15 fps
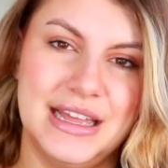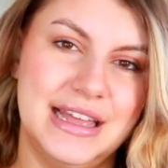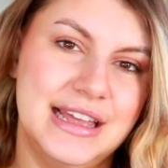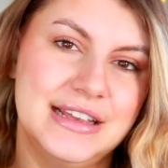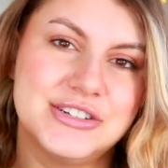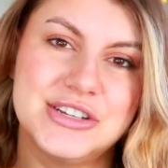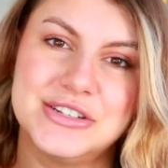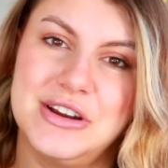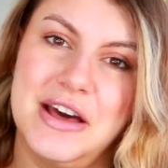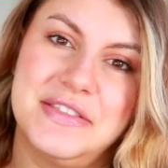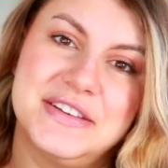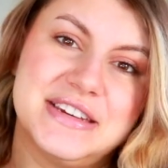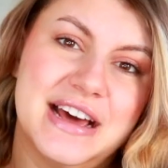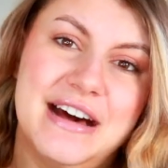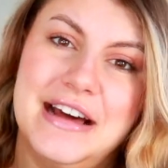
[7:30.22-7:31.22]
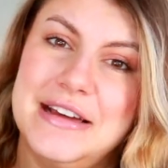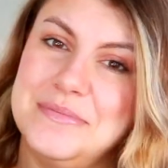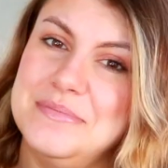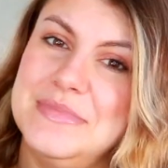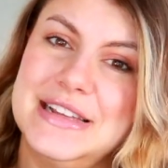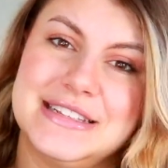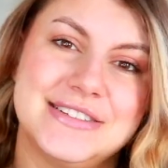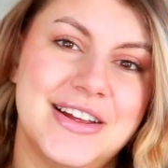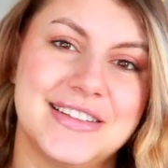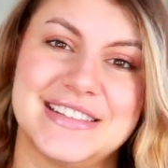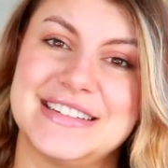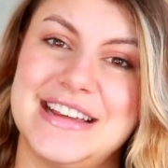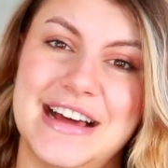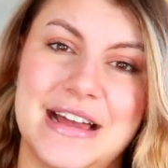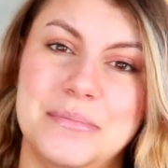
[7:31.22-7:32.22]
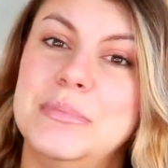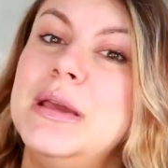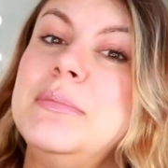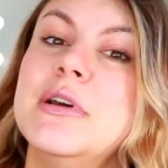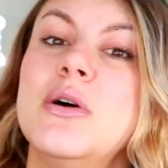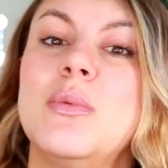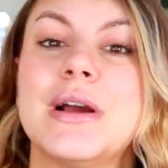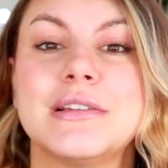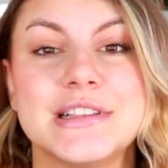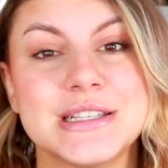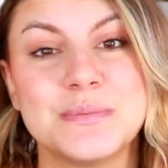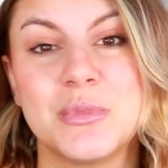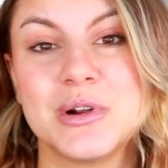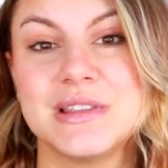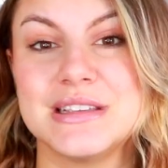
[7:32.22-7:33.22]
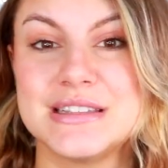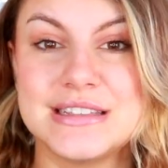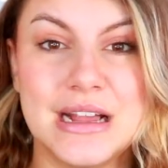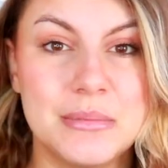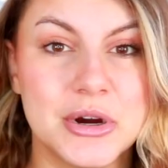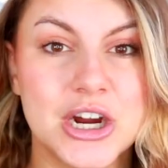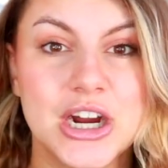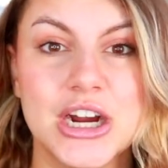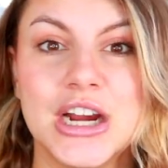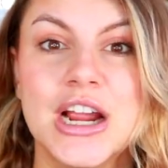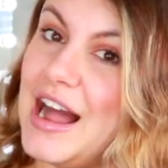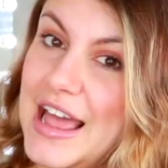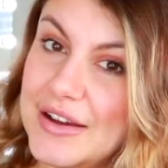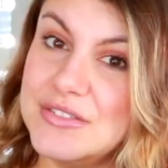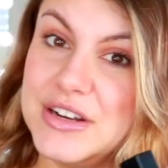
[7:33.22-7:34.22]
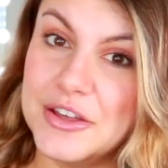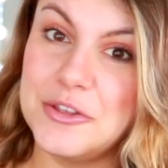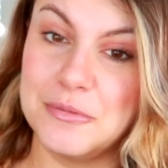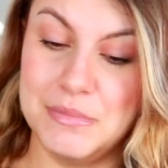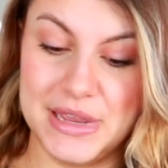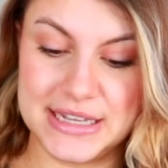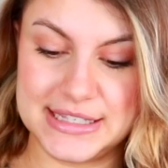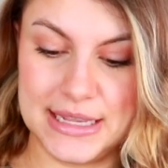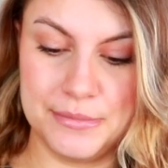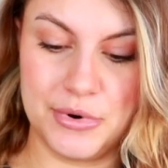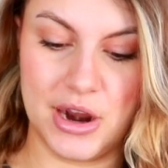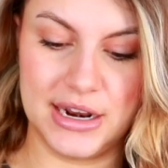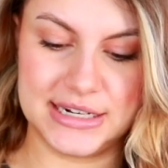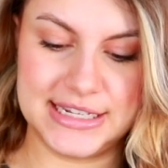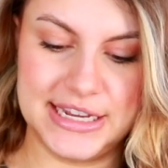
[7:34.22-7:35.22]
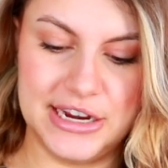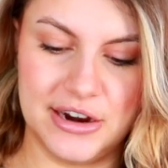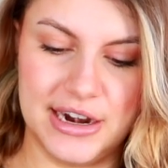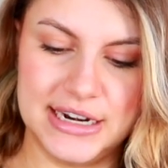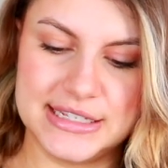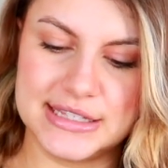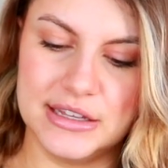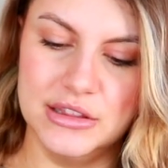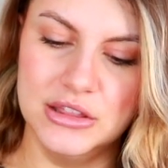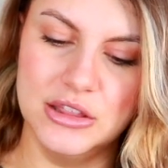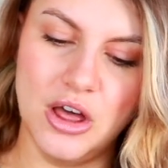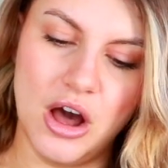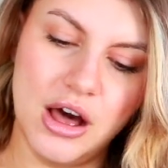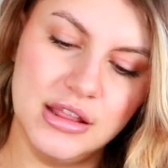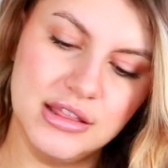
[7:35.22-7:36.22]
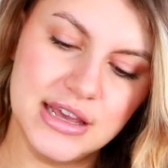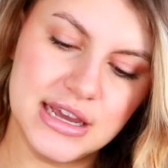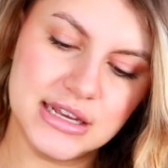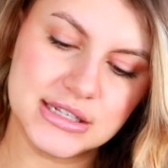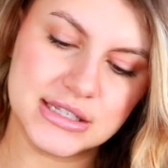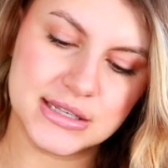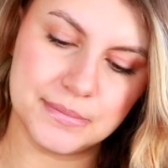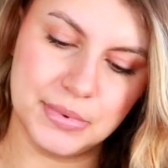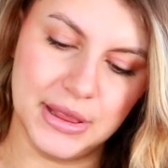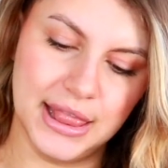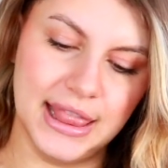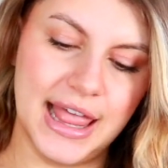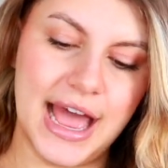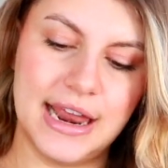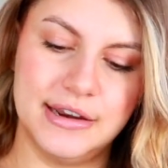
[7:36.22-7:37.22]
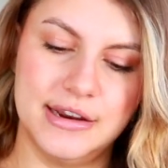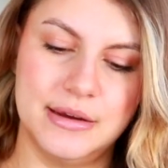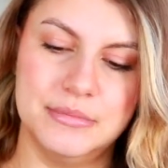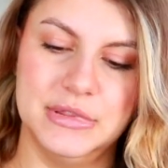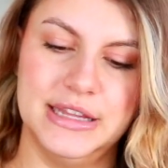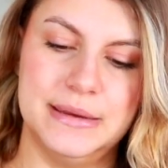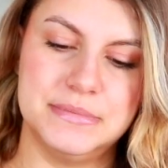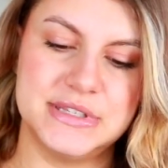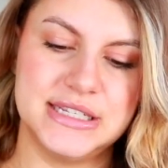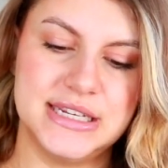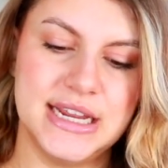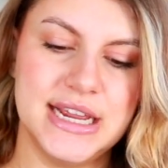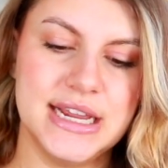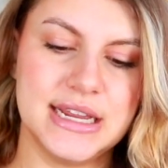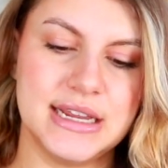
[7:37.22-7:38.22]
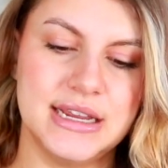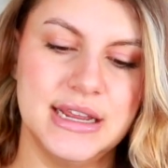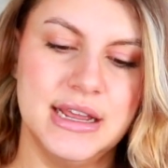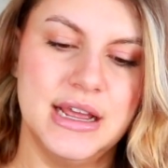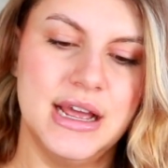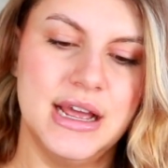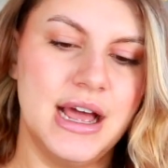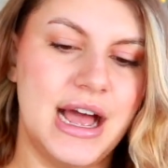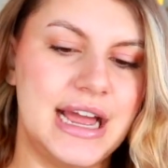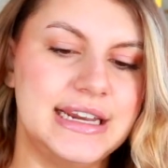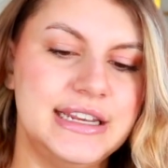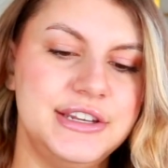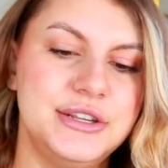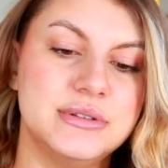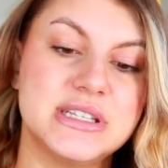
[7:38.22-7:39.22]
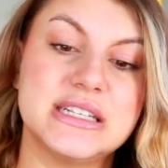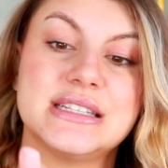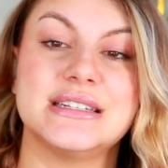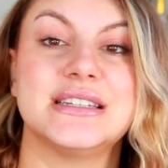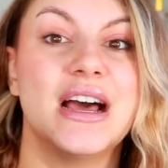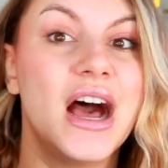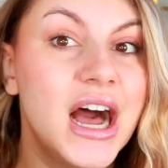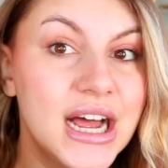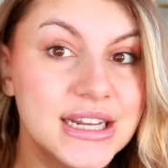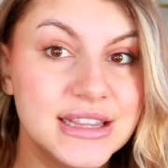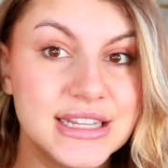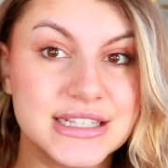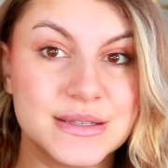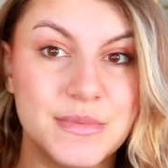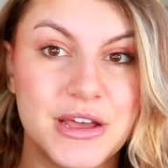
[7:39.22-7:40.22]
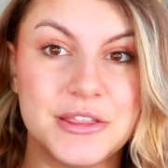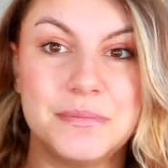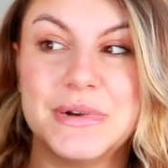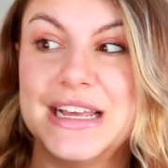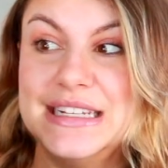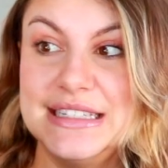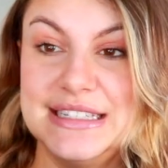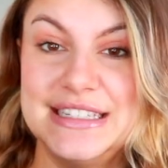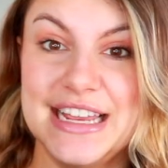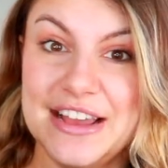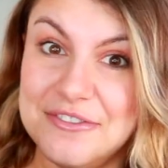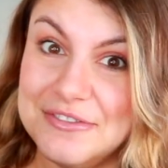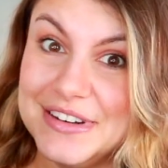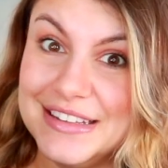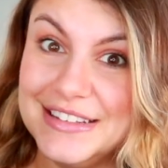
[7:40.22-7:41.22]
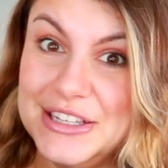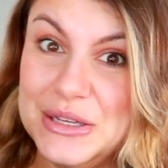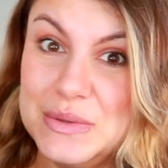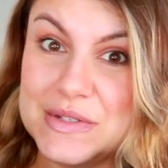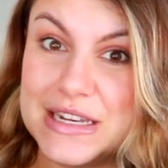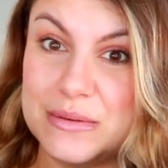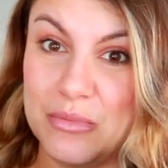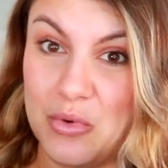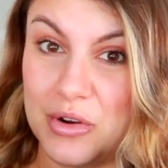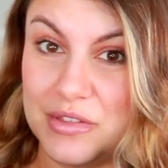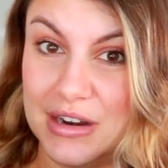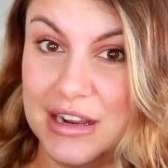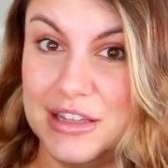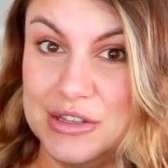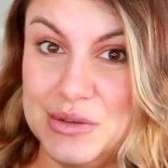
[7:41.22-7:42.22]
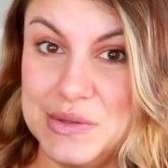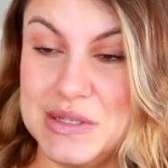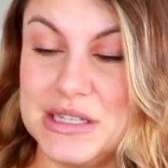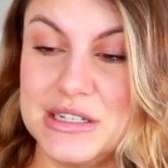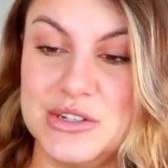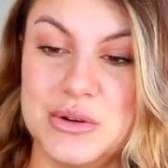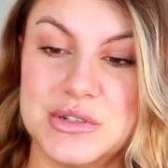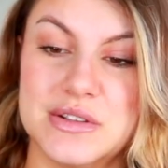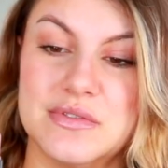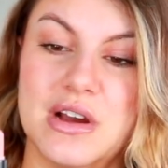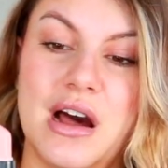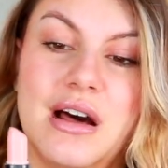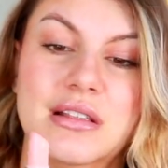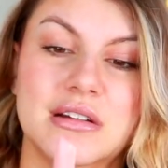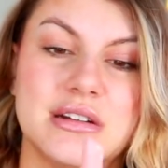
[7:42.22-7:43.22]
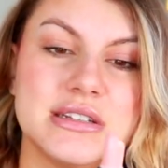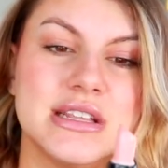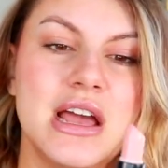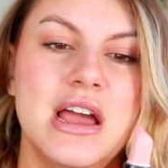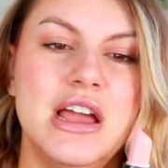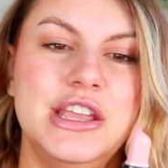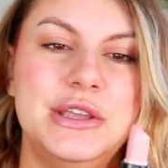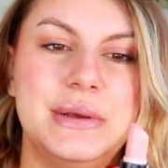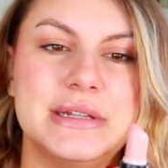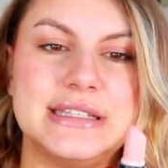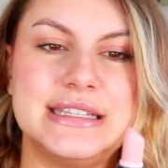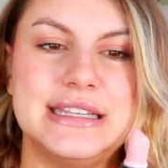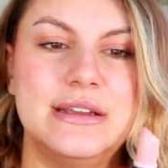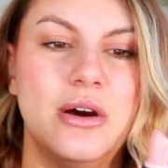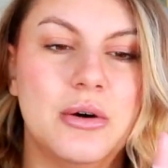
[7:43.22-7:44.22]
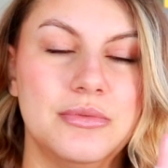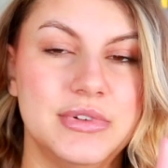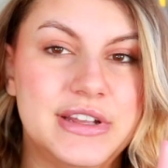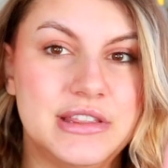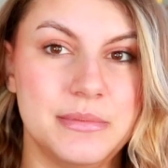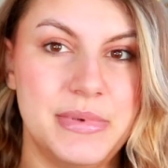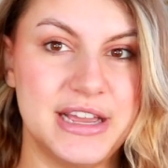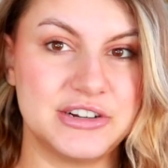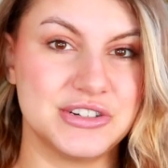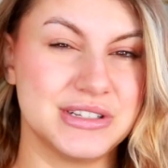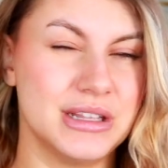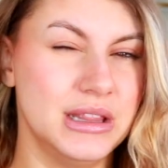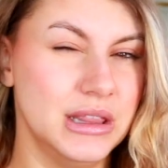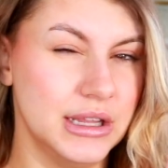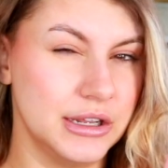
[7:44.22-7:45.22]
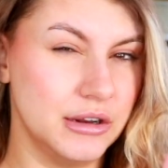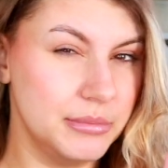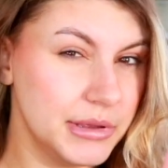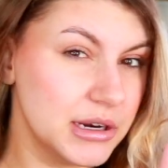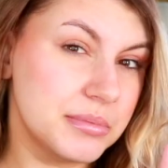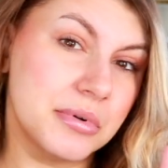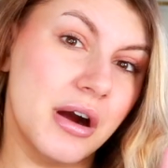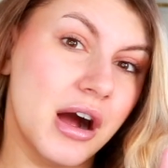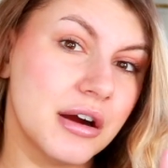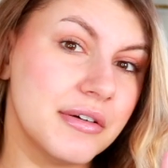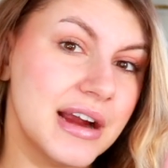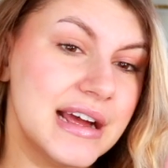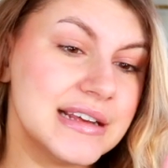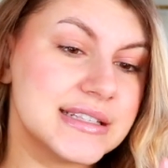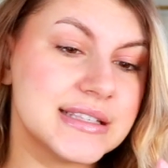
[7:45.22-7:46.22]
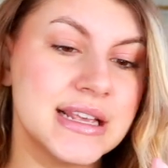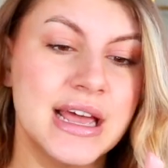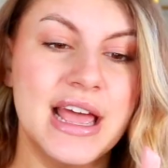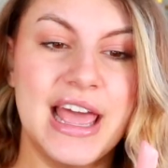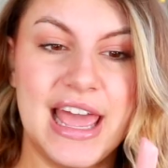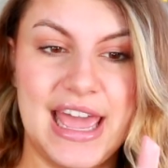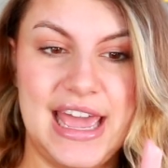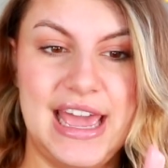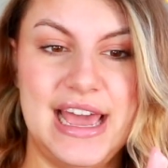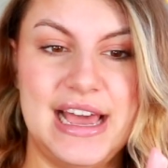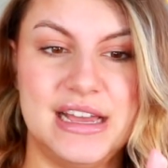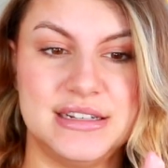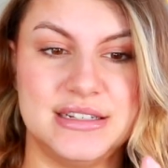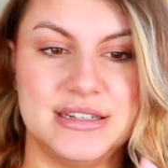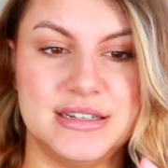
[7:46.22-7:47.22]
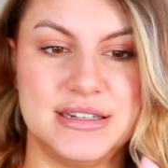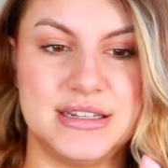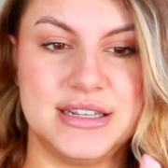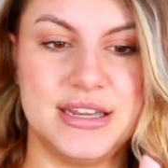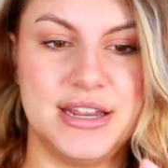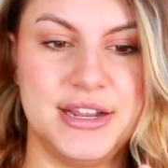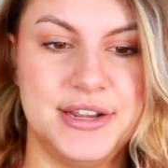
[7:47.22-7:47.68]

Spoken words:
it's just not the time. It's not the time. Maybe I'll wear this more in the summer. I have another mixing product here. It is the Lawless Platinum Lipstick. I didn't use this a ton this month, but I definitely used it more than I used the Dose of Colors. You can see, hopefully in the pictures, a little bit of progress. And